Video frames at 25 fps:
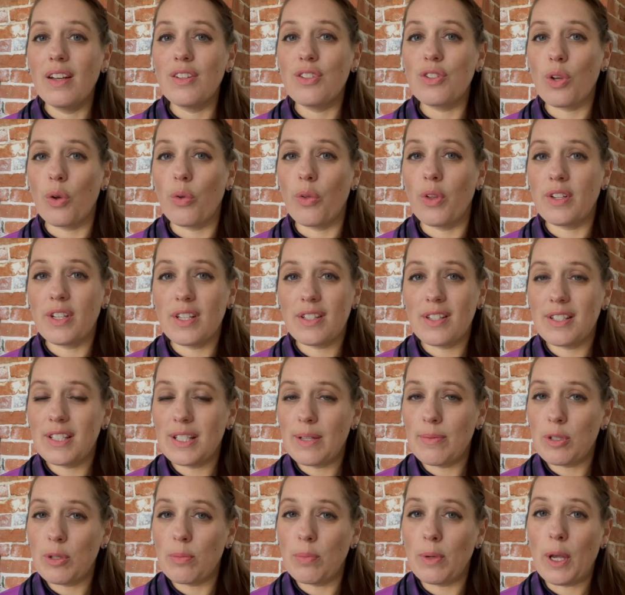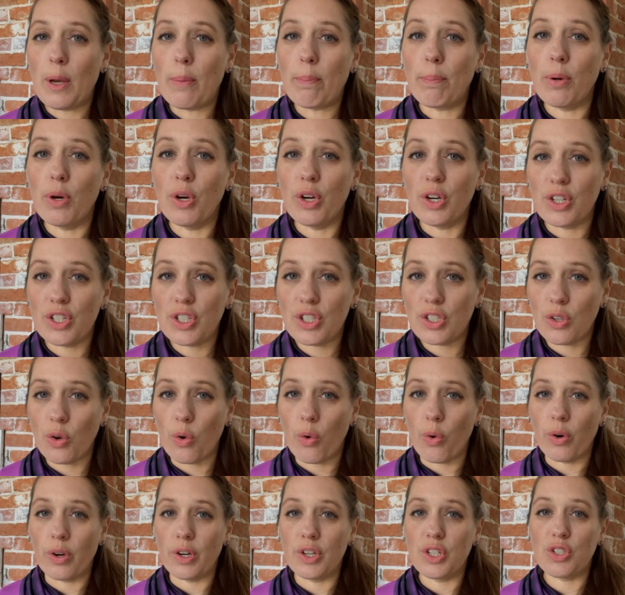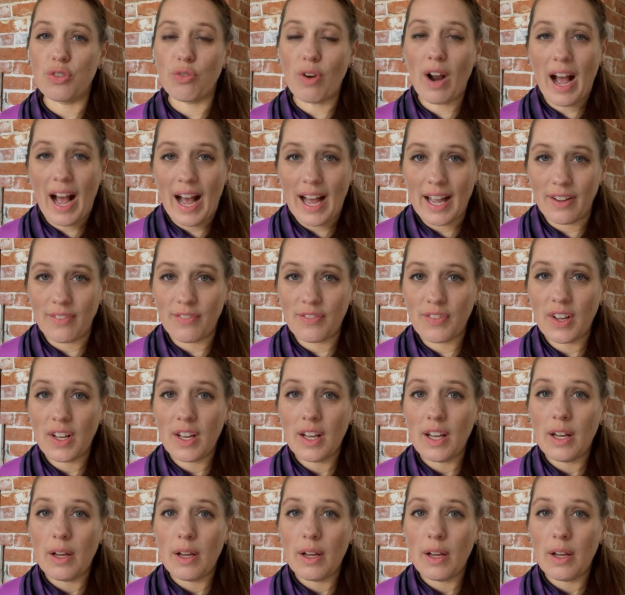so it doesn't seem to be a push or a drive